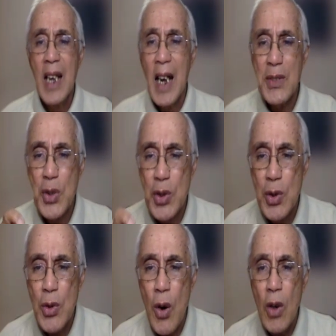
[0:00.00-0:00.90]
and to
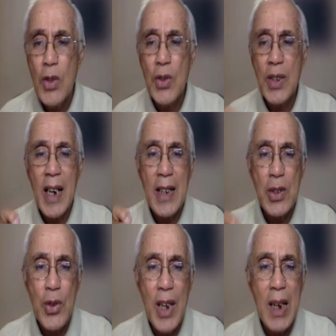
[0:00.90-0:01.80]
do all you can
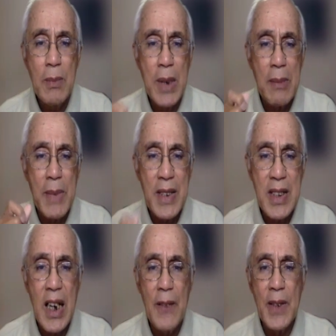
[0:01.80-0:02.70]
to help them
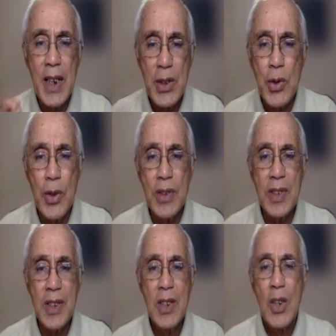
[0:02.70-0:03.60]
discover the truth
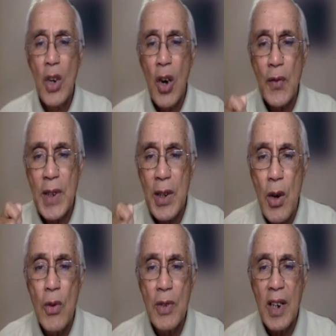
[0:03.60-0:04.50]
of their
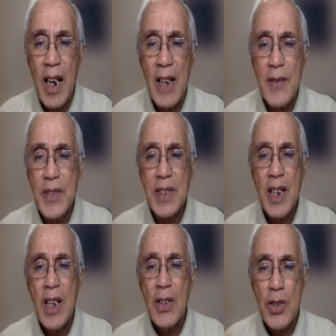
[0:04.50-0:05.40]
own lives
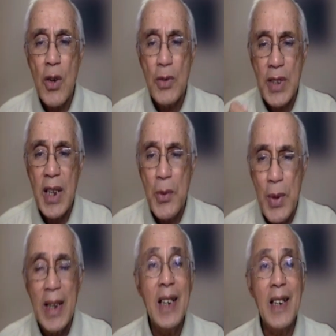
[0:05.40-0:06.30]
so they
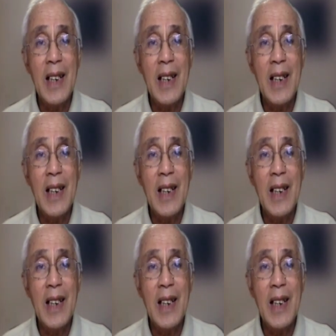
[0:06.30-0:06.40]
will,